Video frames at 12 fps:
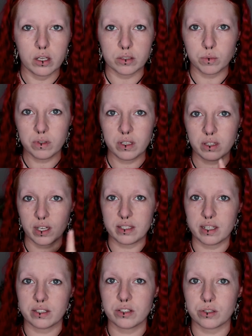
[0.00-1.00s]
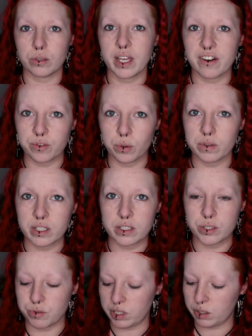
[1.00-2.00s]
So one thing that I tend to do that everyone thinks
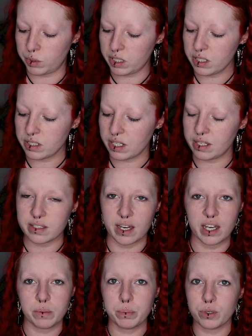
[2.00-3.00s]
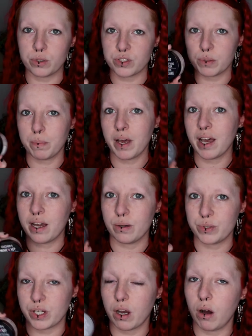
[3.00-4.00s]
is really weird is I put
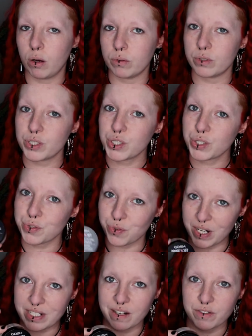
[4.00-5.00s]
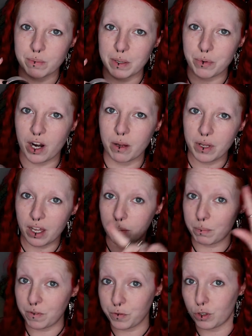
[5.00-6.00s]
powder on straight after my primer
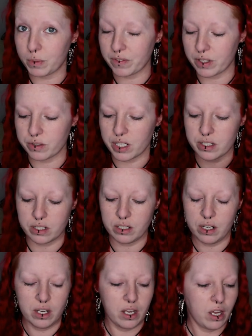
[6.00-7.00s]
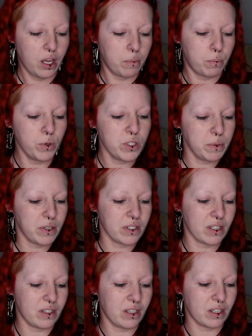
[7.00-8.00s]
and before my foundation, mostly
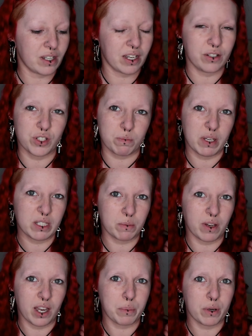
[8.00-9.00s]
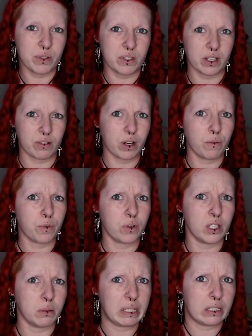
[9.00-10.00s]
because I think it kind of just makes my eyebrows stick around for
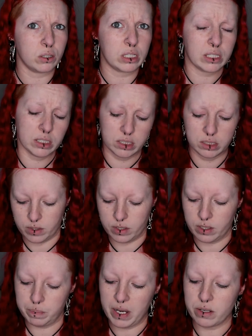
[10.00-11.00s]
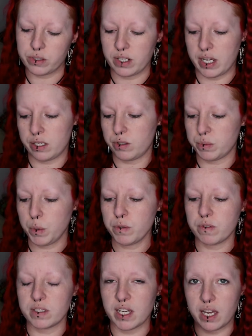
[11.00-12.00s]
a little bit longer. And the powder that I use
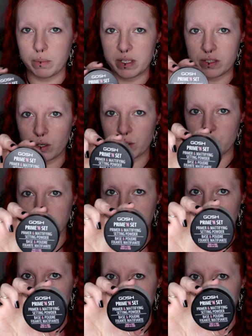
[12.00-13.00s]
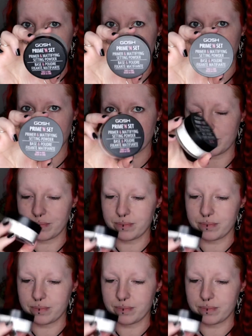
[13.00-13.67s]
most of the time is Gosh Prime and Set.